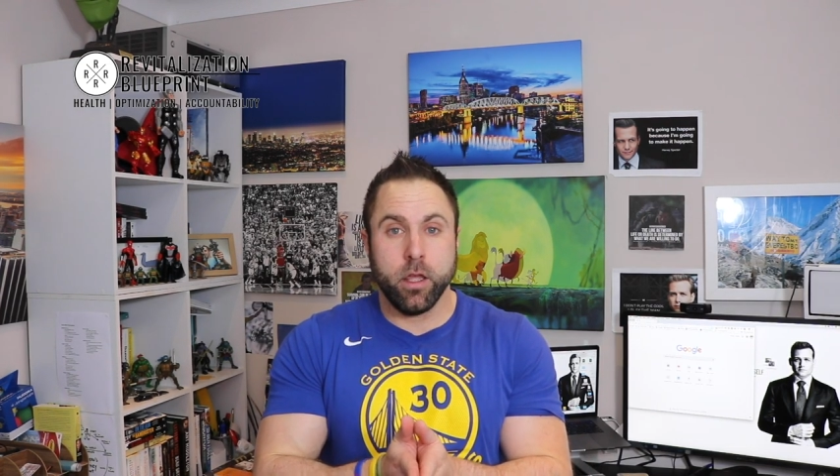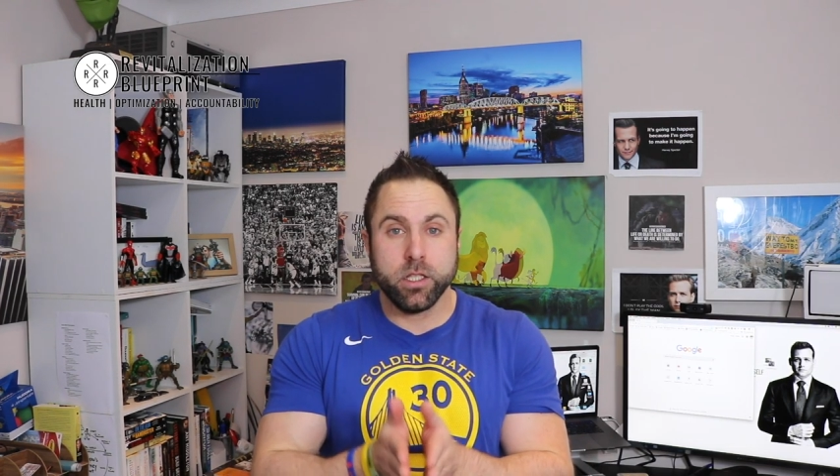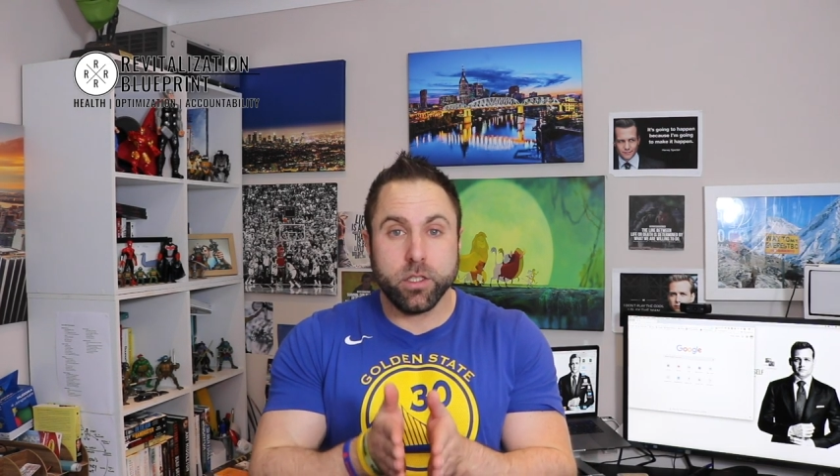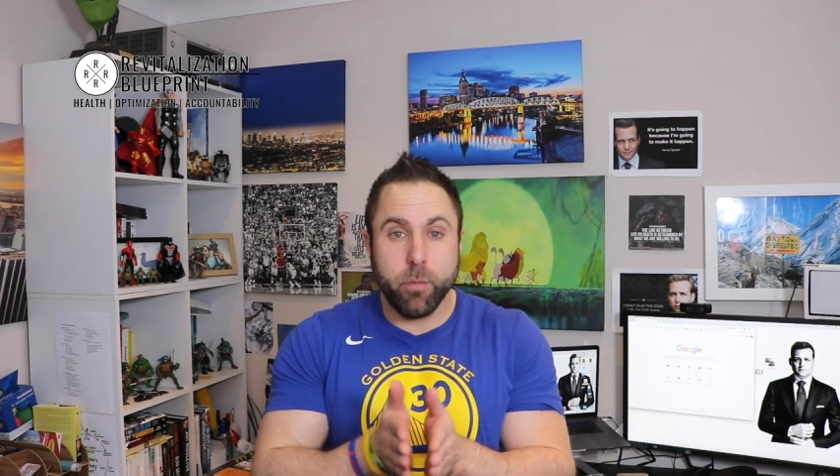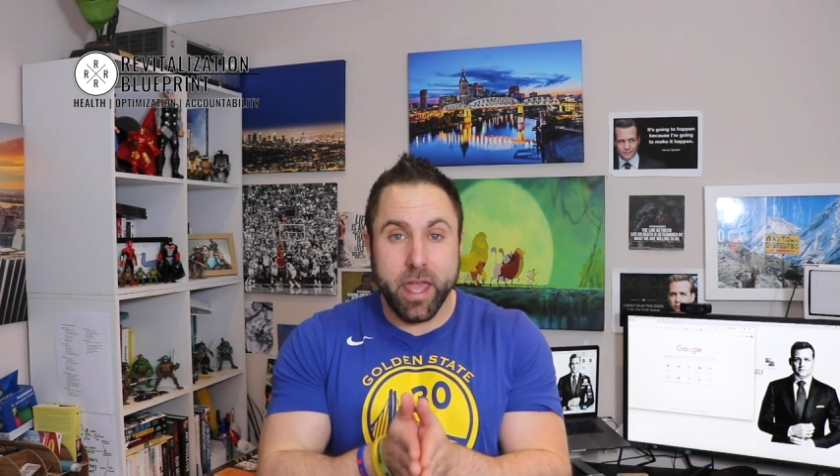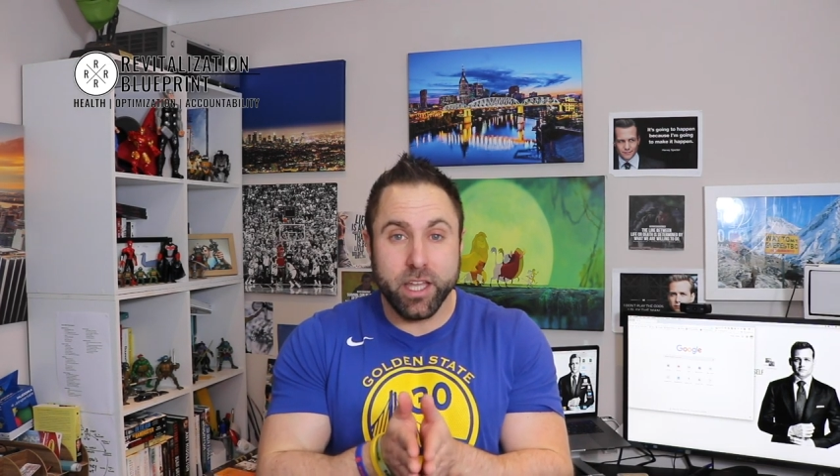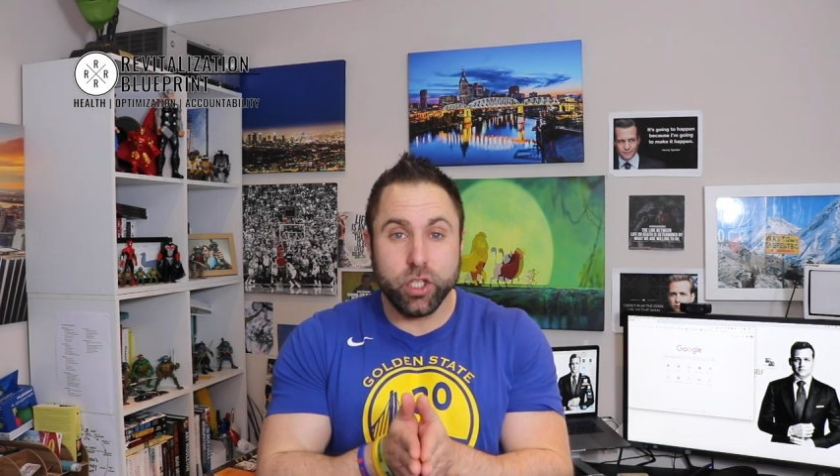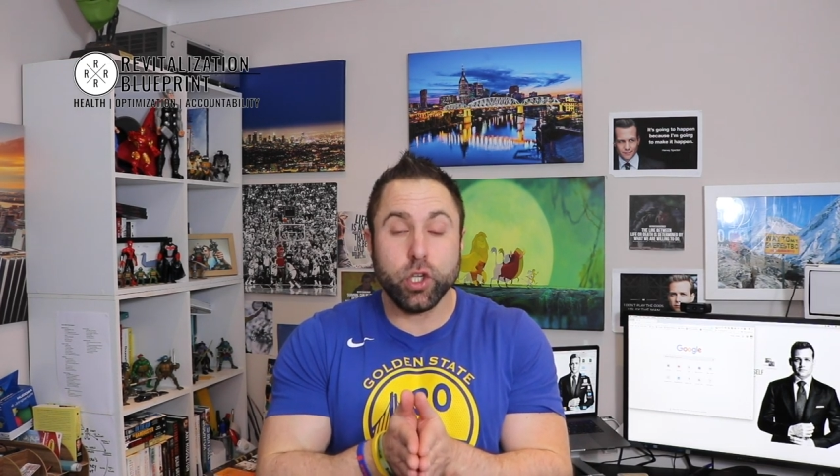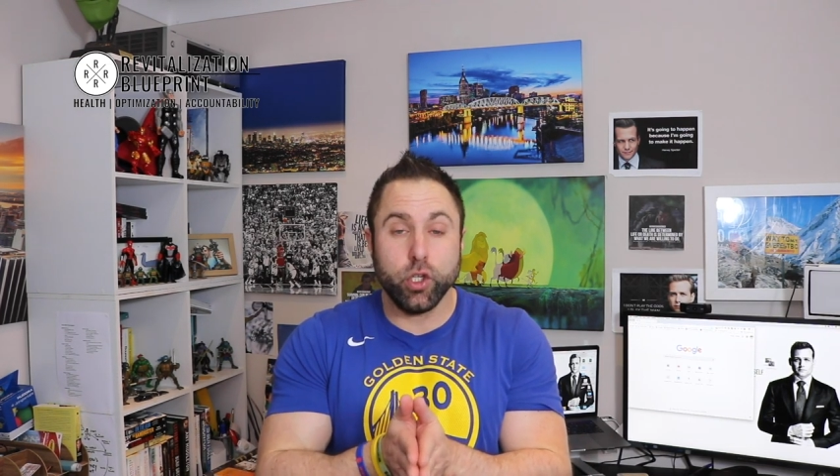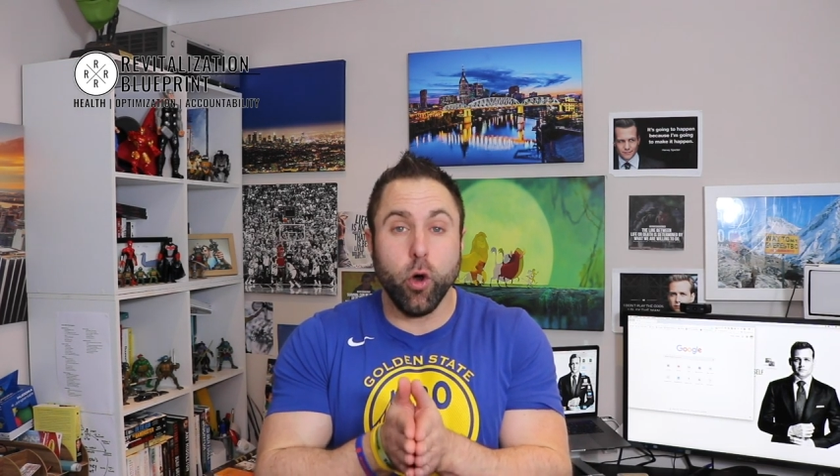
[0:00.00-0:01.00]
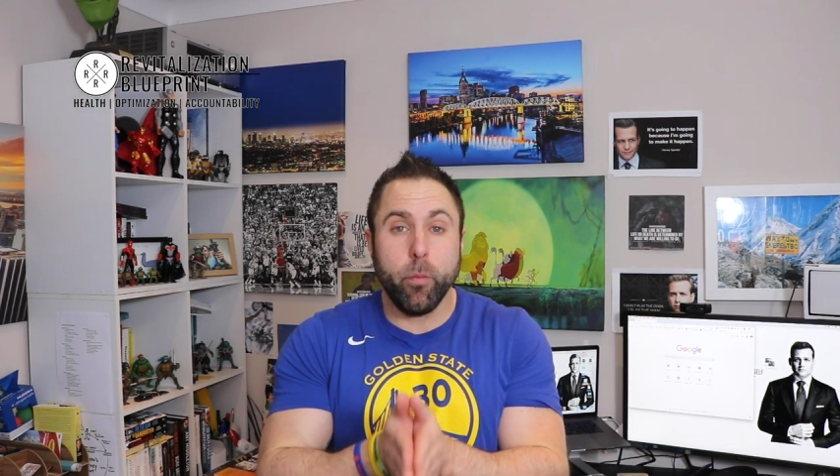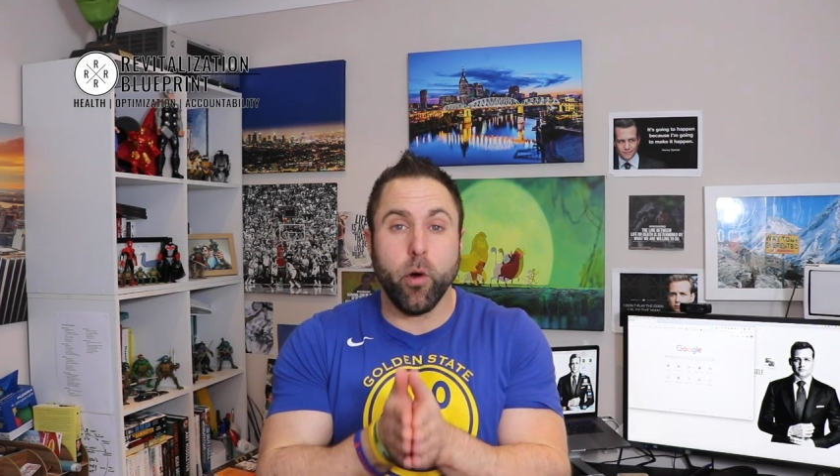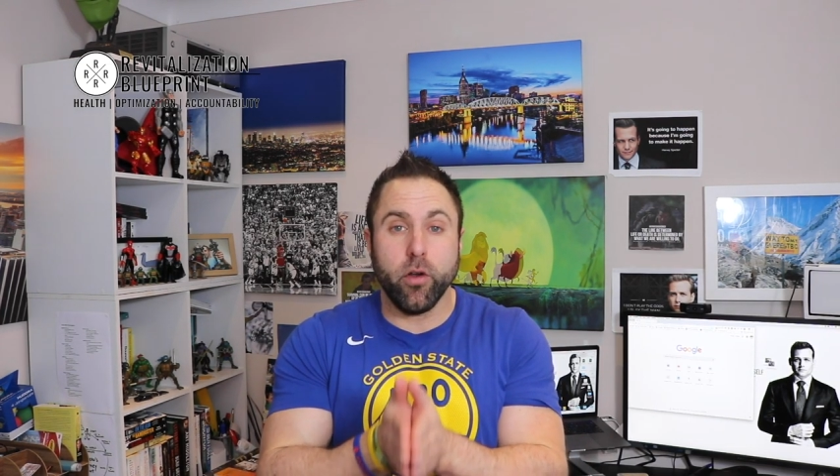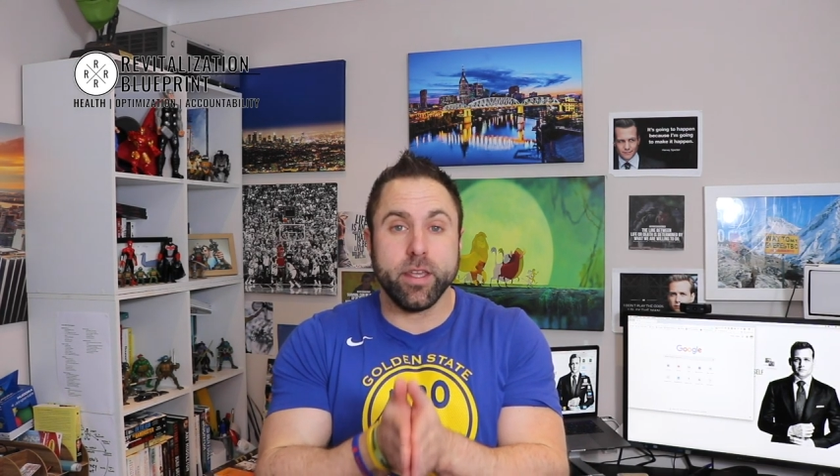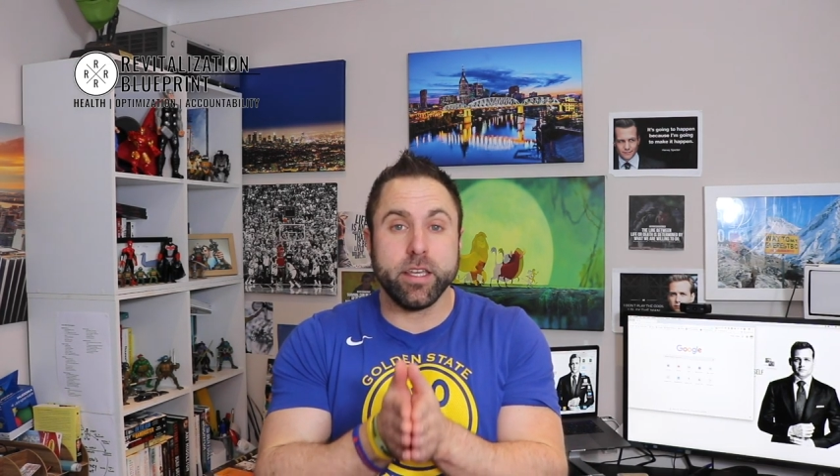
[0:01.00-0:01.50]
to making sure your
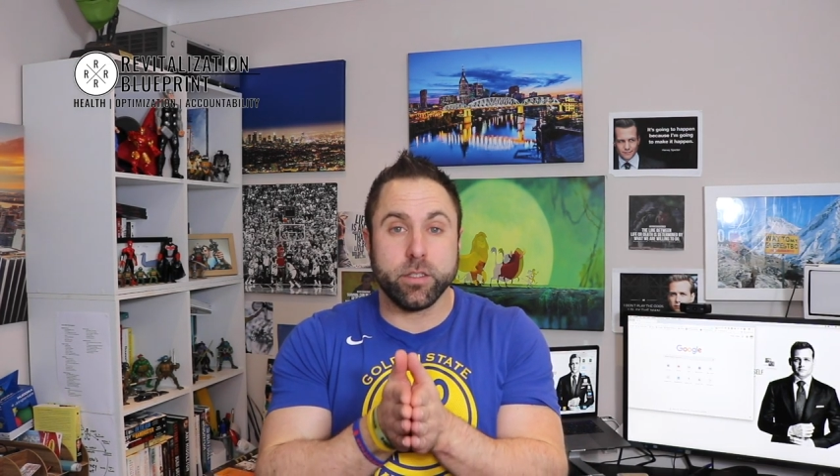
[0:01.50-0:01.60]
body